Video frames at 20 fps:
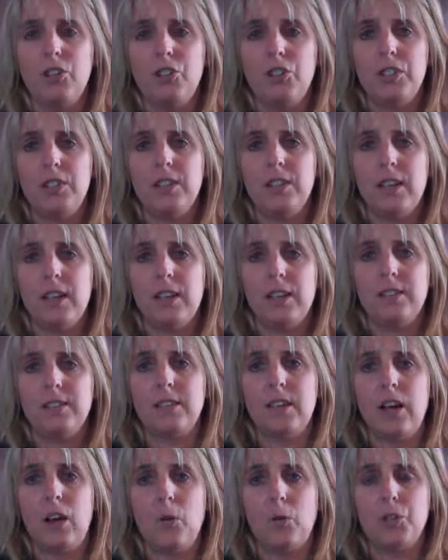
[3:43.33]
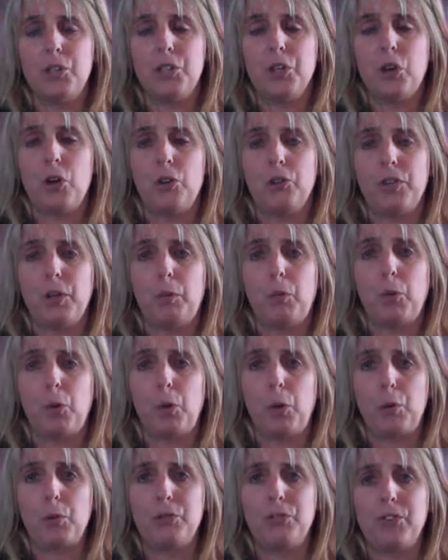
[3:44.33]
She takes uh, what she calls a
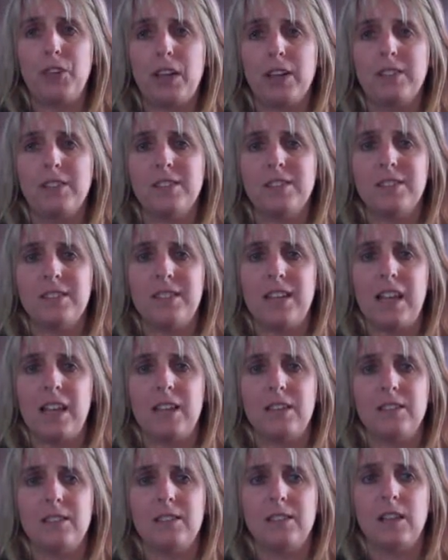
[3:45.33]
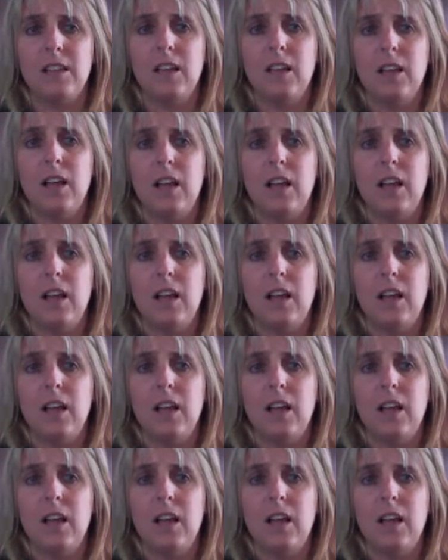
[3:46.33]
pro sex stance